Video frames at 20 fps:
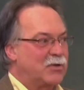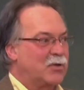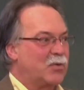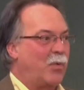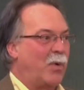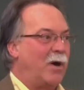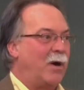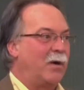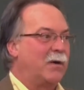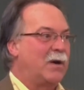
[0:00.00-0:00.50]

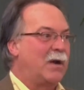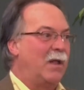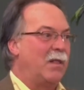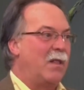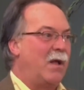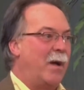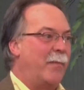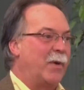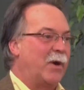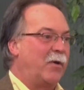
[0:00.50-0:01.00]
square
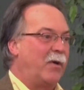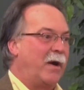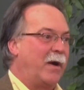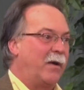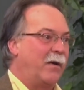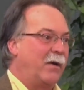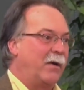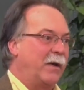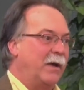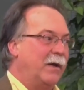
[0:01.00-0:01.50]
kilometer
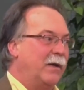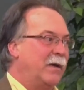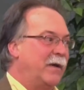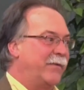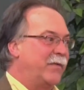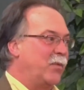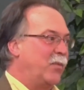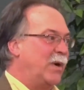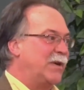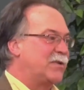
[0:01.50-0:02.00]
area
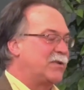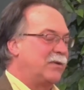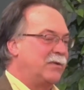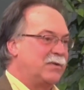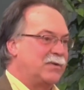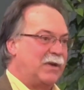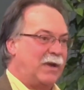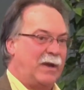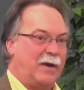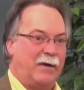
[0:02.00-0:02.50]
of the Western
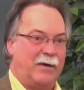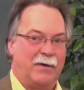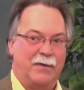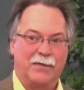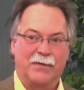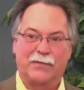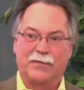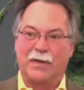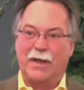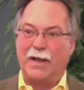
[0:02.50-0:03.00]
Sahara,
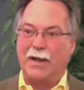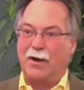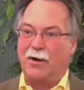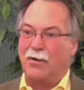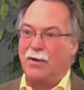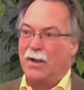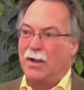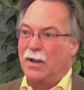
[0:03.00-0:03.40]
the Sahel,